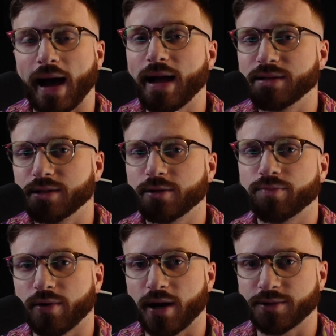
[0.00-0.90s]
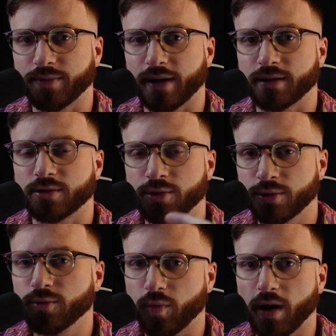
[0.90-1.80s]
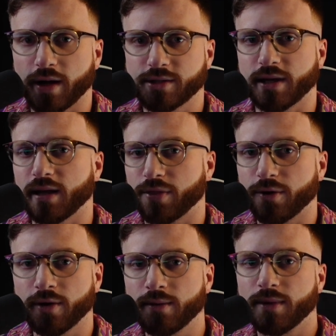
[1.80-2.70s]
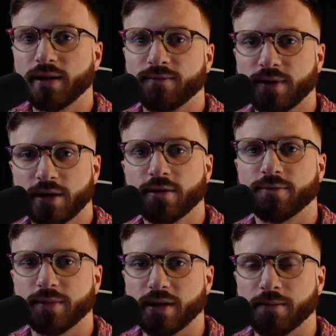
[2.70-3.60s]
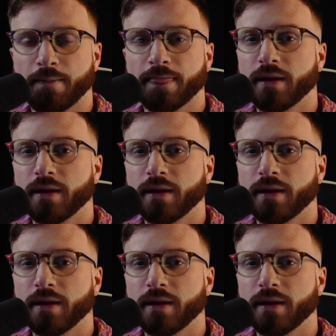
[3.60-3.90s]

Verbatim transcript: ideal prospects to watch a thirty minute video of me